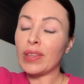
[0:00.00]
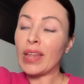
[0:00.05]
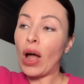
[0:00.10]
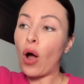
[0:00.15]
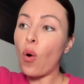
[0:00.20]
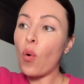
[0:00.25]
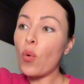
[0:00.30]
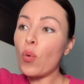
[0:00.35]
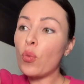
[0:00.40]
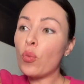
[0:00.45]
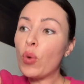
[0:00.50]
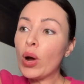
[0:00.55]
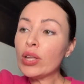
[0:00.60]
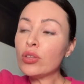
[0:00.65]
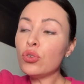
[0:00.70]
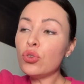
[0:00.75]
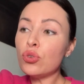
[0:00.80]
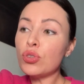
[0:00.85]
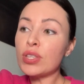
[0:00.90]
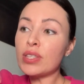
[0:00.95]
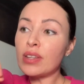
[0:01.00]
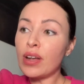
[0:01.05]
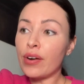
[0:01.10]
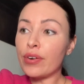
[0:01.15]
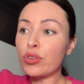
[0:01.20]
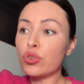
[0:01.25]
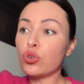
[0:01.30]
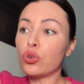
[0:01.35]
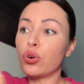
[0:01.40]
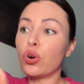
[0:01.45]
Now, when you
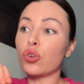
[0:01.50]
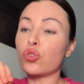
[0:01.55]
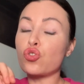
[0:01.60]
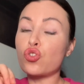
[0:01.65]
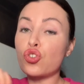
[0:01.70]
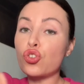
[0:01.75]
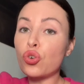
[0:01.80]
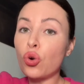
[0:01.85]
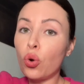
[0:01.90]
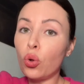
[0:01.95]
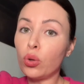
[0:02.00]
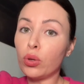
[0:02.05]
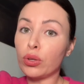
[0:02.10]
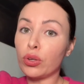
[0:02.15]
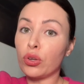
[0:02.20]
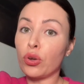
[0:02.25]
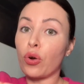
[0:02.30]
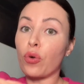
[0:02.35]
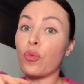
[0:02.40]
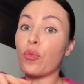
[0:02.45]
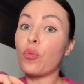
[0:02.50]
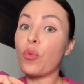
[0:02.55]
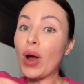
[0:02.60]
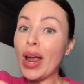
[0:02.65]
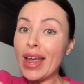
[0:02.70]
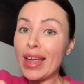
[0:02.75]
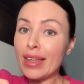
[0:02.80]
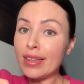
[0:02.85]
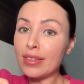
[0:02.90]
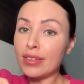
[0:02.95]
start to control your
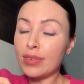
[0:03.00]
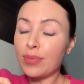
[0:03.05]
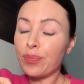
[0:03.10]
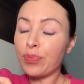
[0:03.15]
weight,